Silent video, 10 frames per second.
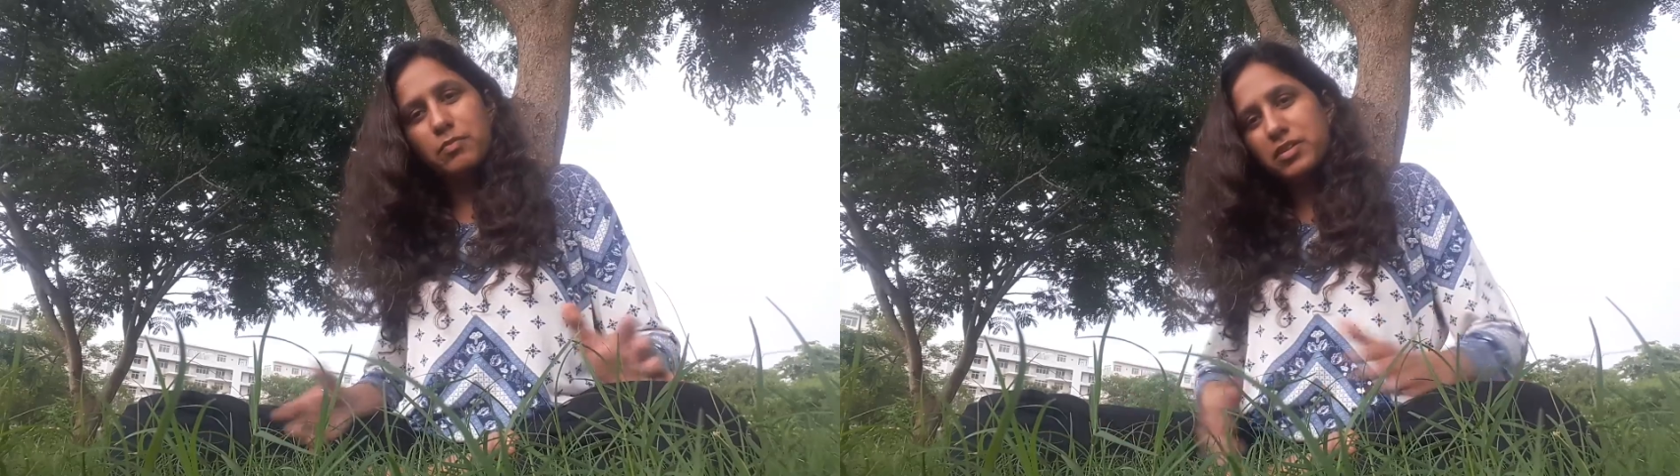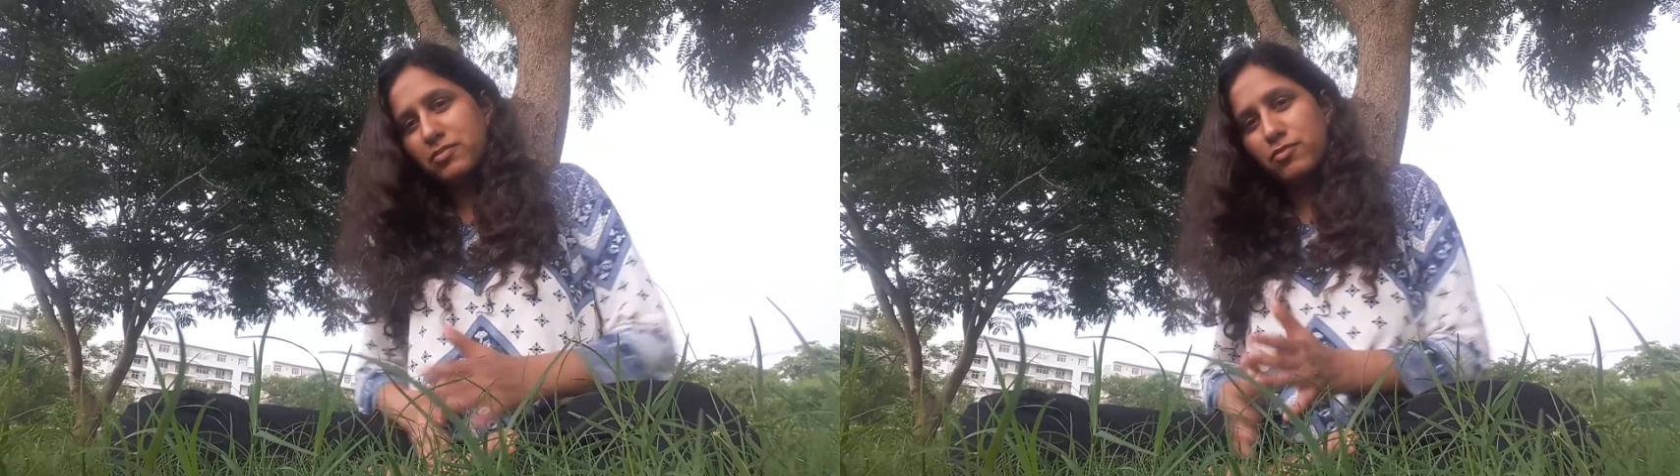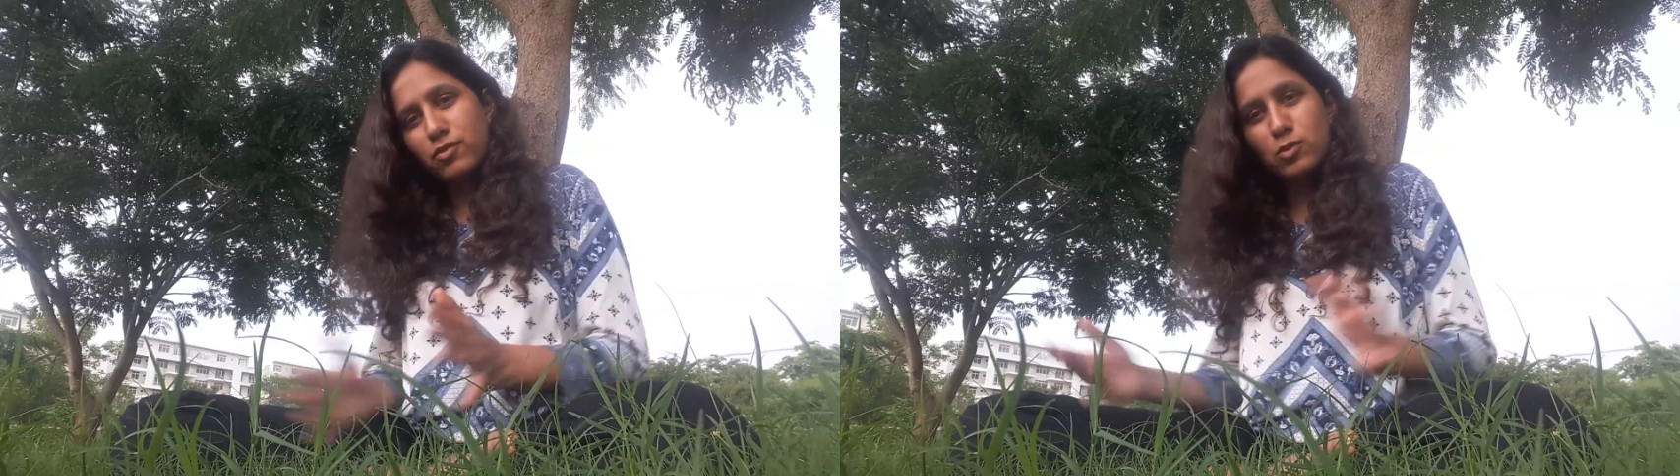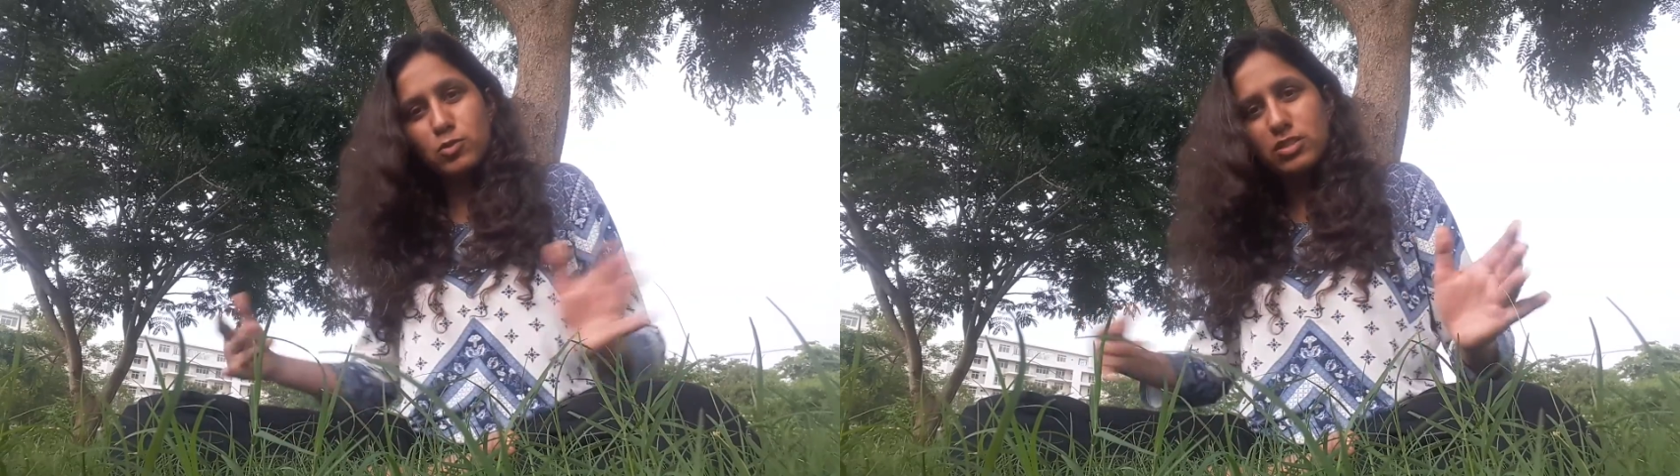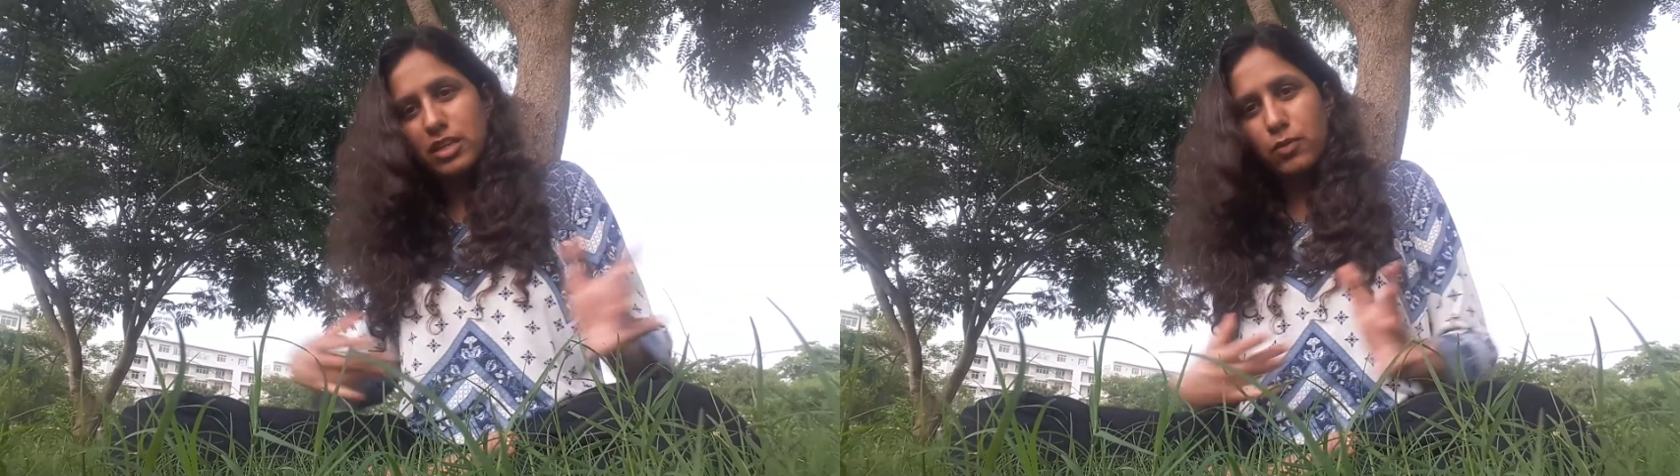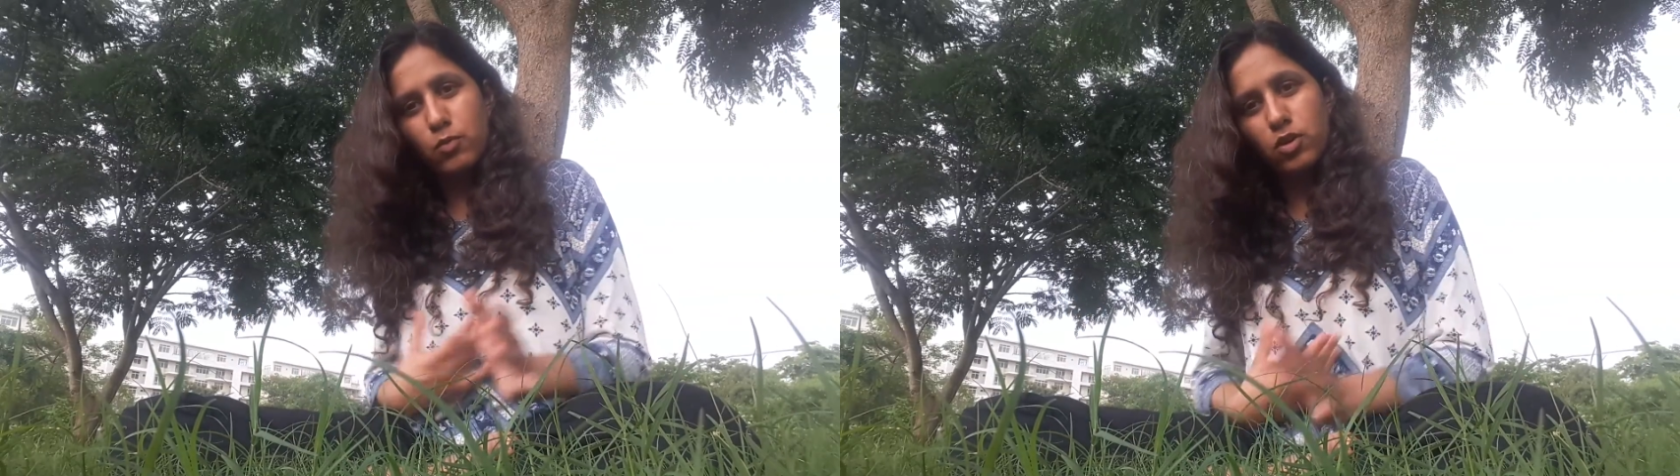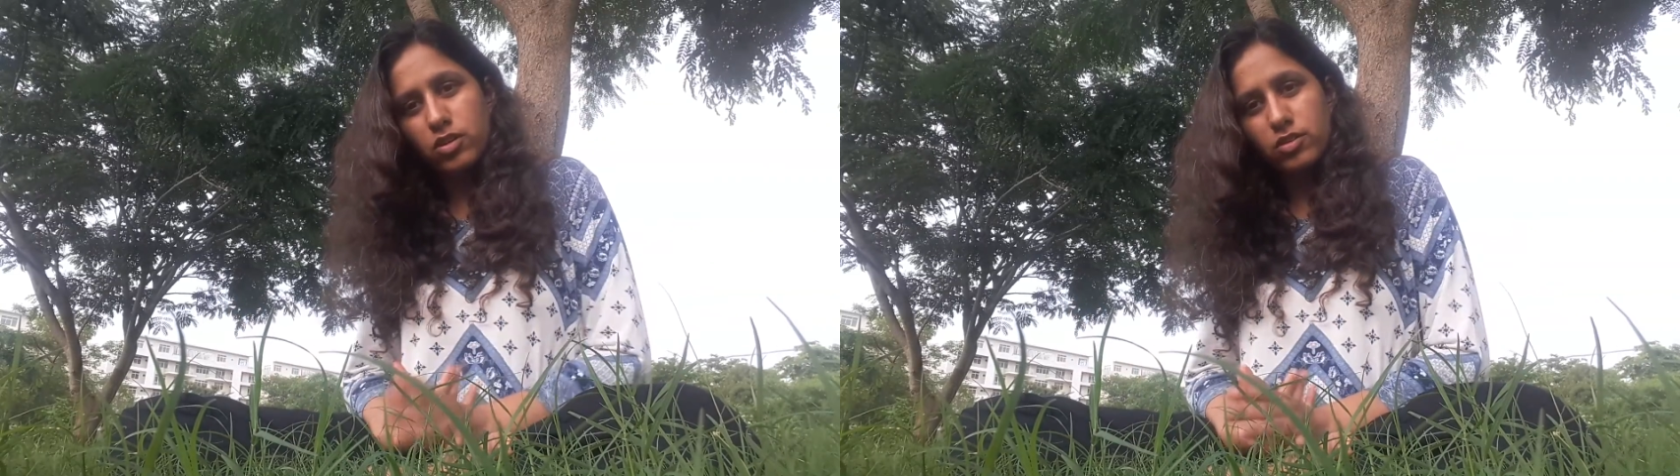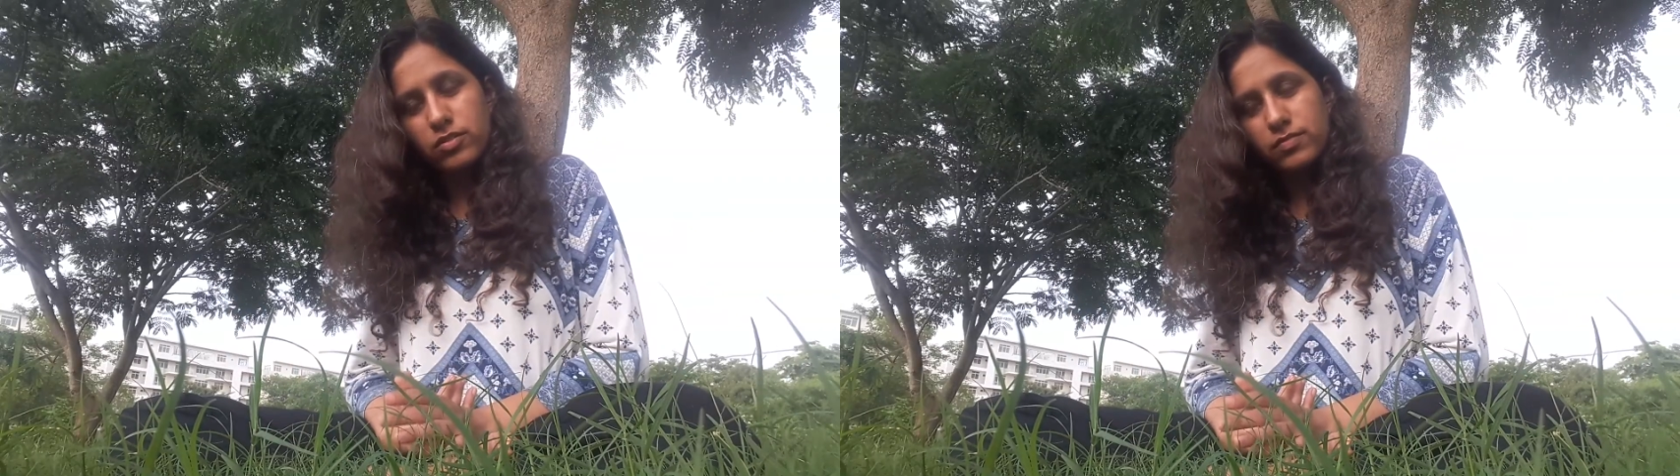but it flows like
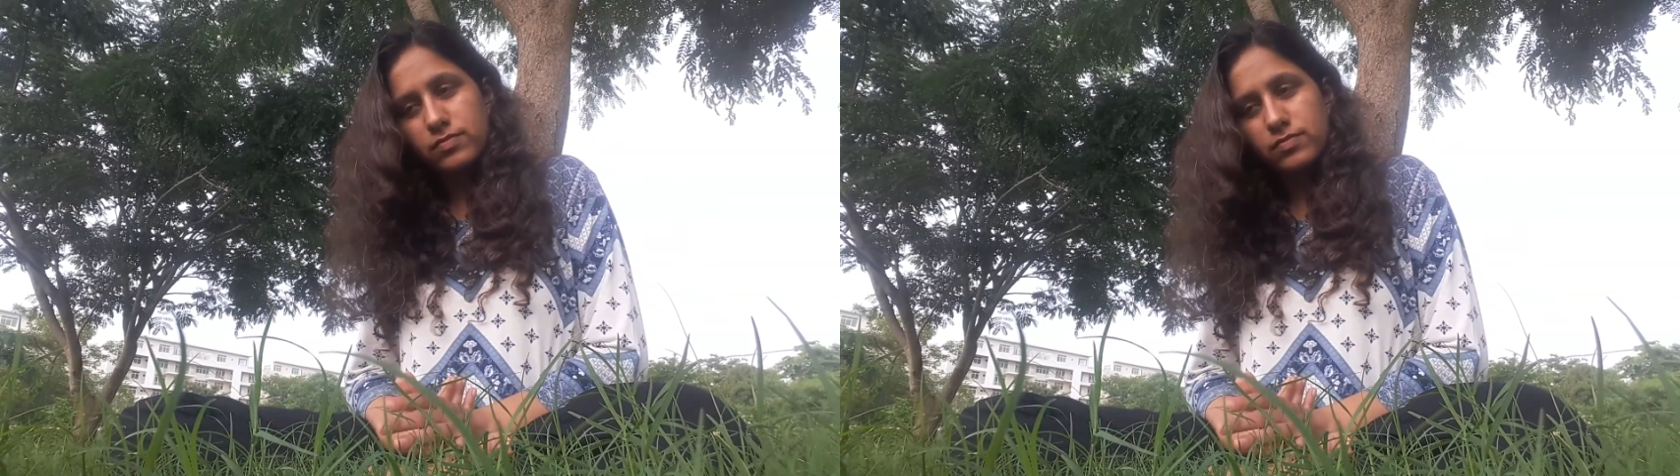water.